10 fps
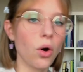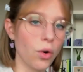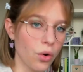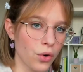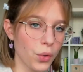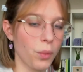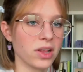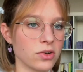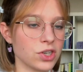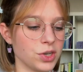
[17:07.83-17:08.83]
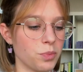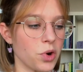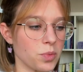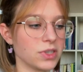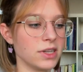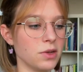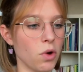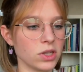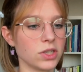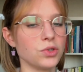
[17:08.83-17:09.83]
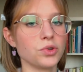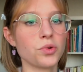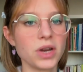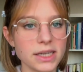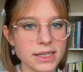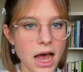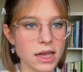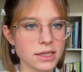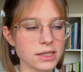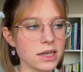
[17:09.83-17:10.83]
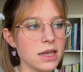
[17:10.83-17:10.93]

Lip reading: or whether she purposely wanted to criticize